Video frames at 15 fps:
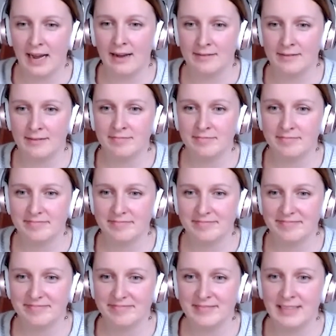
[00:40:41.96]
Yeah.
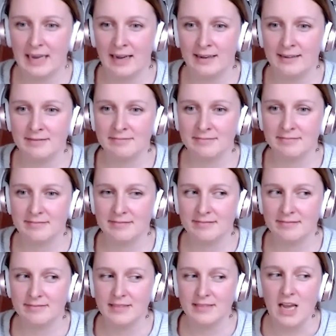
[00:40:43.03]
Yeah.
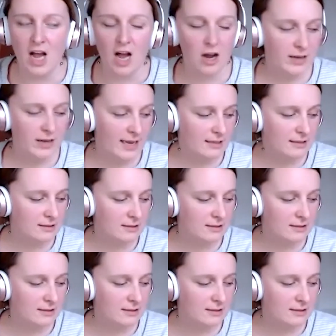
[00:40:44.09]
Okay.